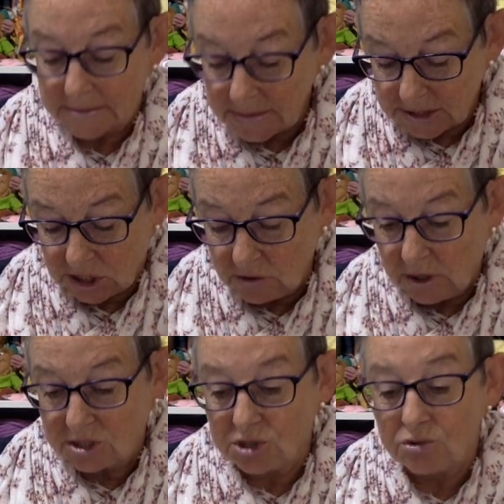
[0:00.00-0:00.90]
So
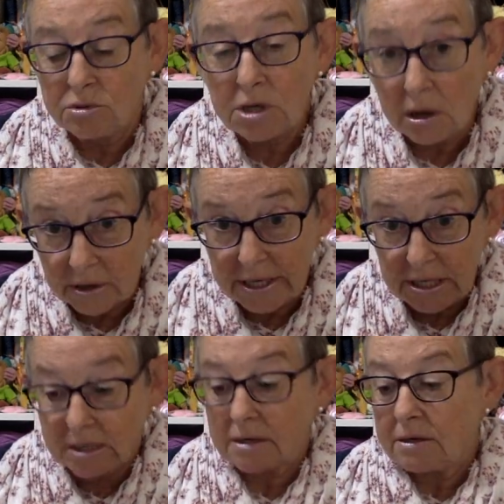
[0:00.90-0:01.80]
I do
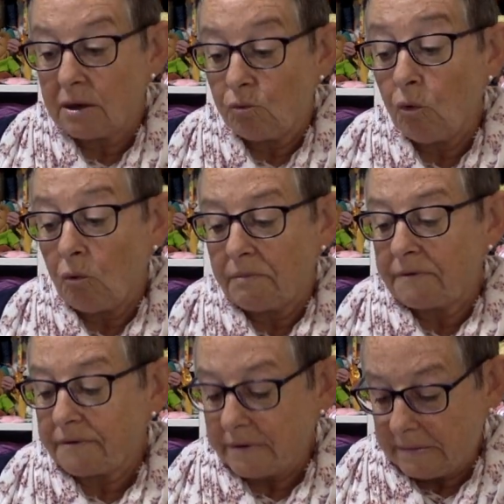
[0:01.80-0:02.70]
like warmth.